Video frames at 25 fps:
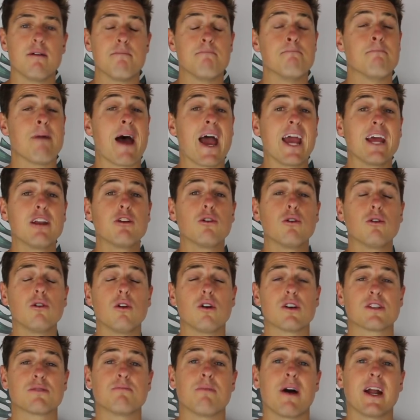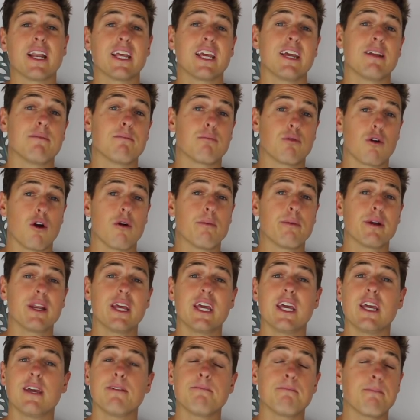made or lost money in
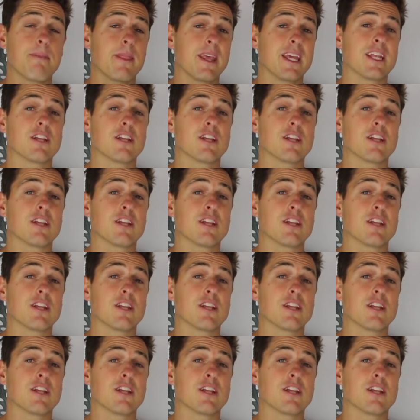property,